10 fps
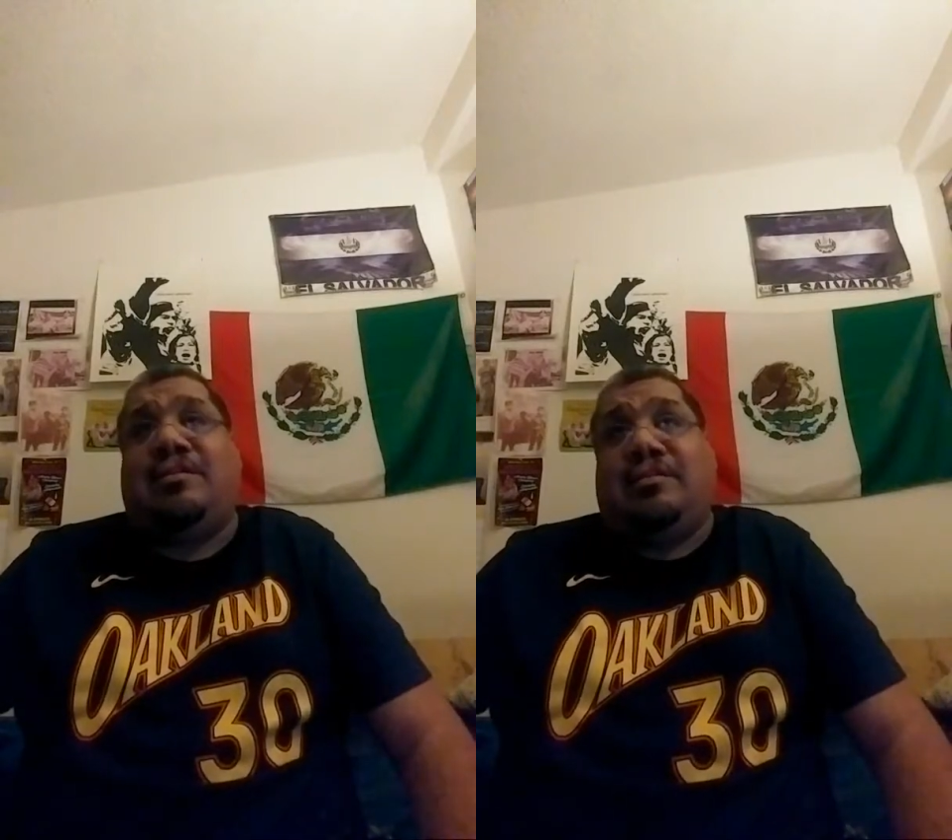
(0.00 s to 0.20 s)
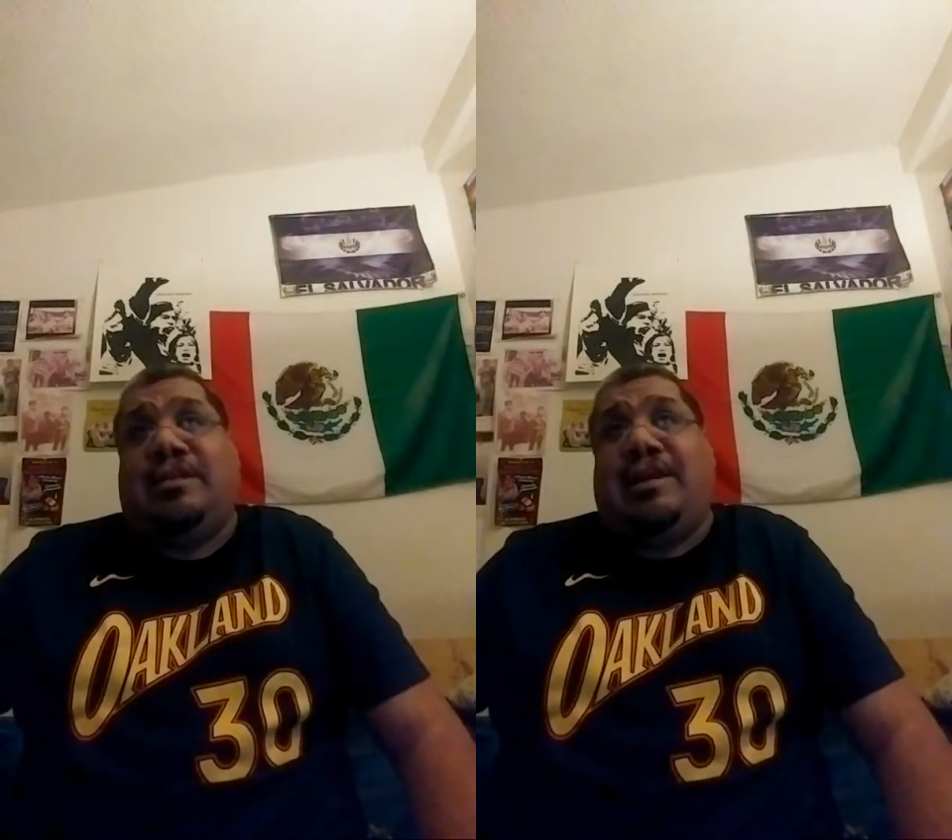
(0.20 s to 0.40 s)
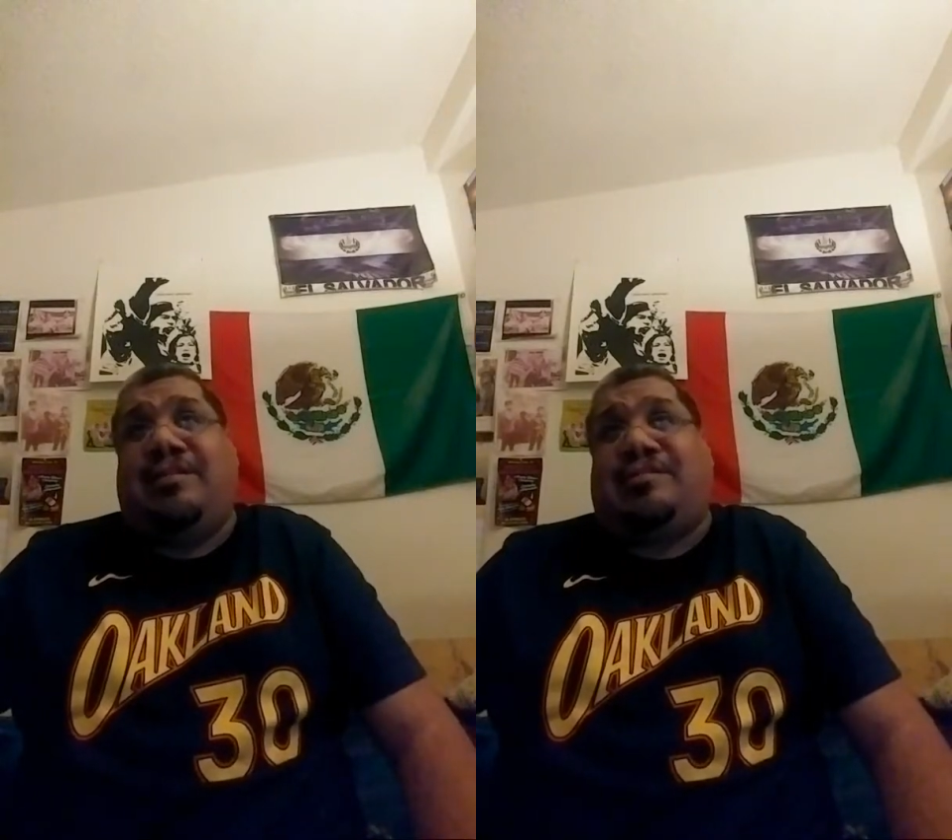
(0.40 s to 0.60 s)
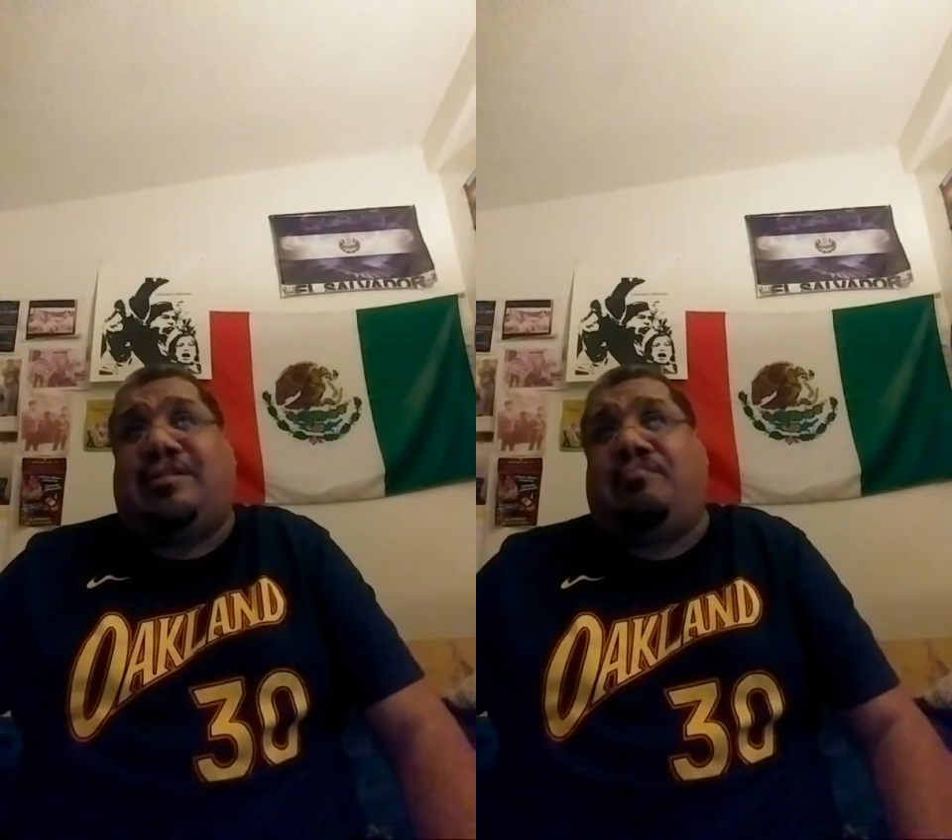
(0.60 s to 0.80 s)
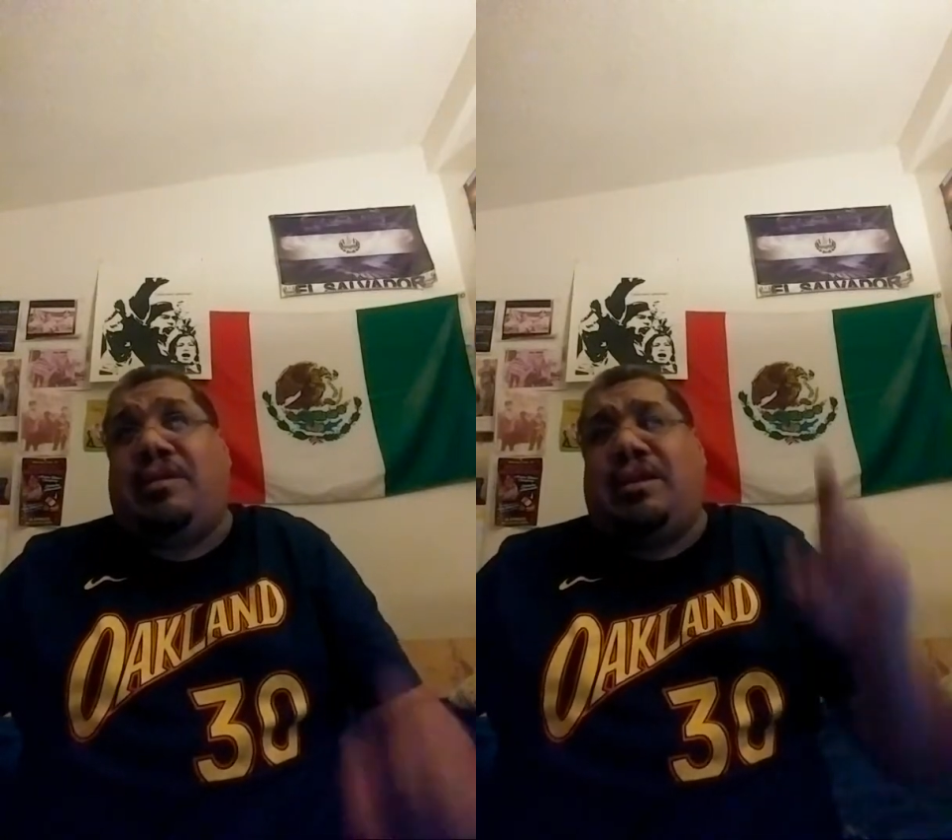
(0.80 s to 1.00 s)
They used
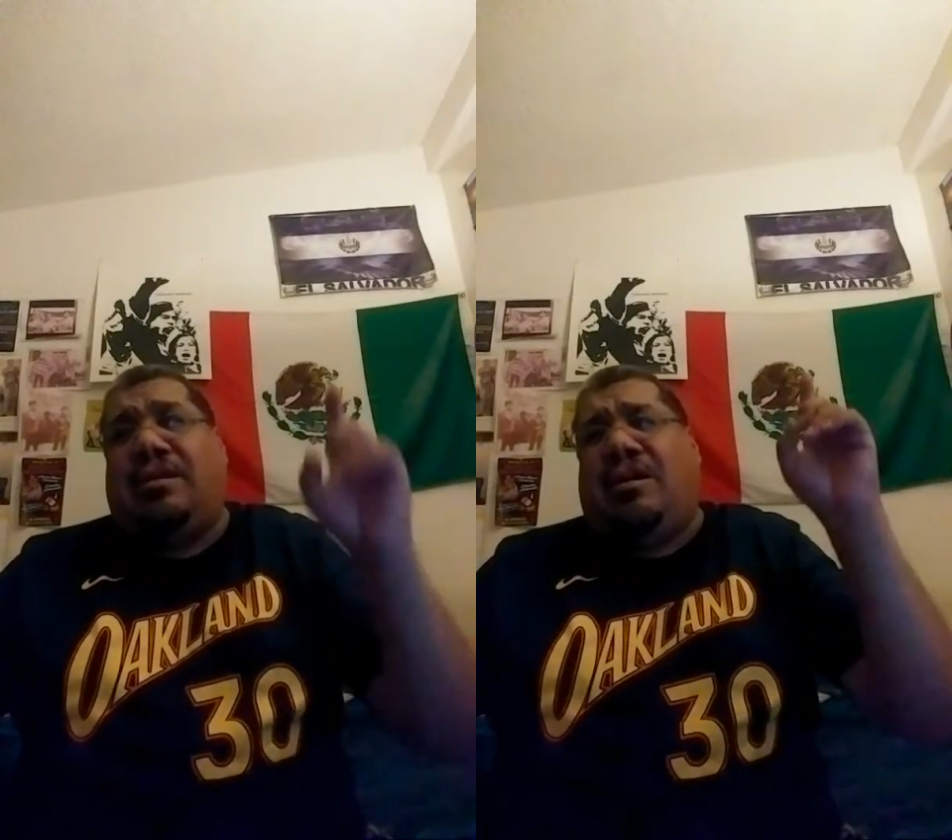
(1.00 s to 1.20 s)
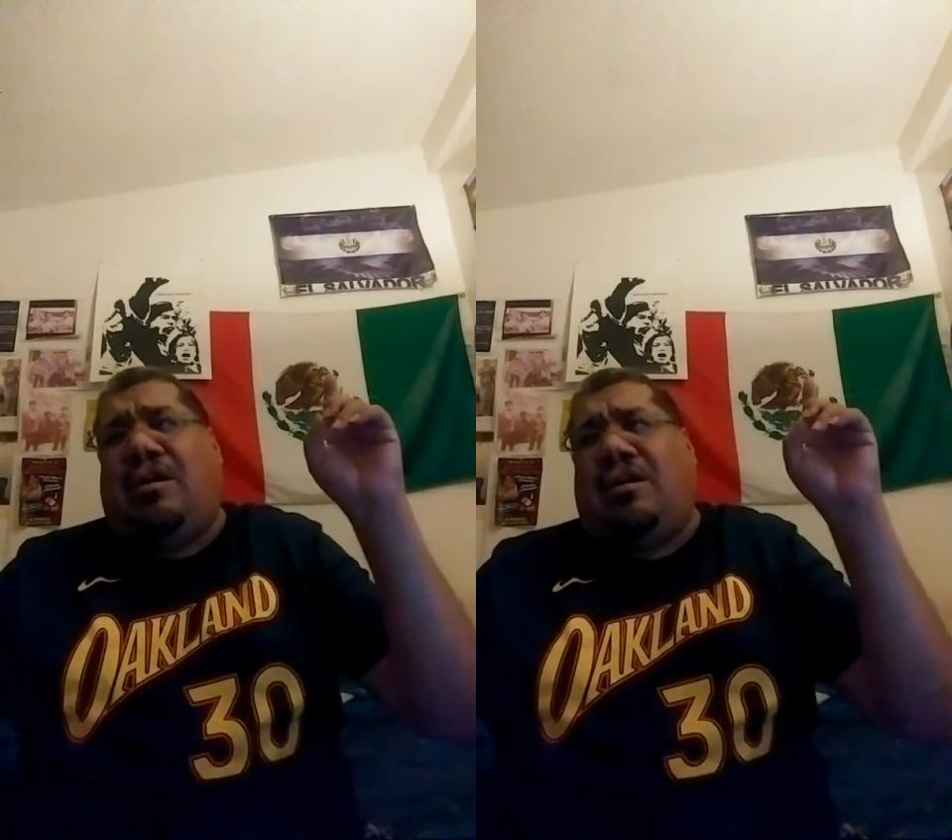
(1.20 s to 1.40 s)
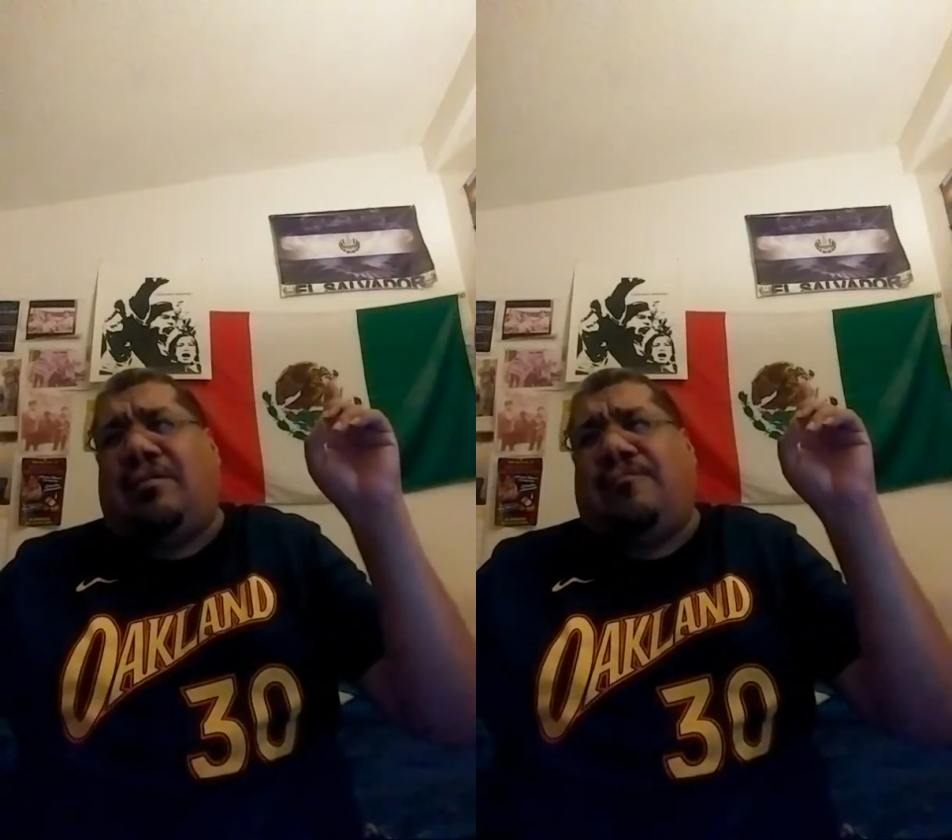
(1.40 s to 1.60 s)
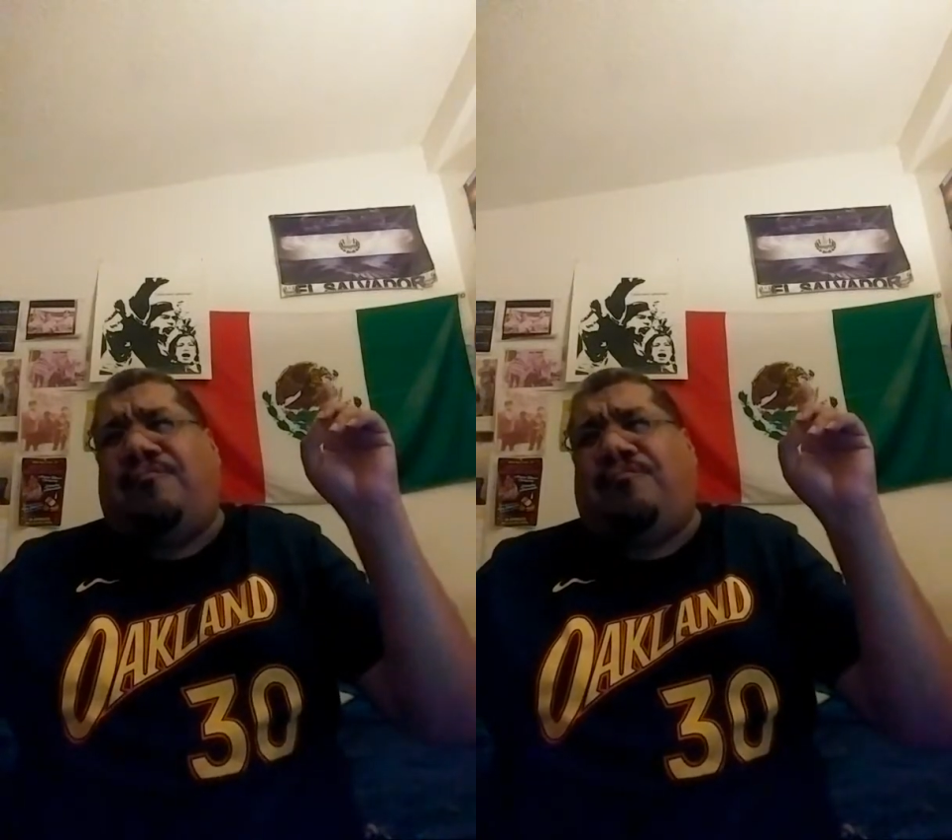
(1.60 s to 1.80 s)
to be on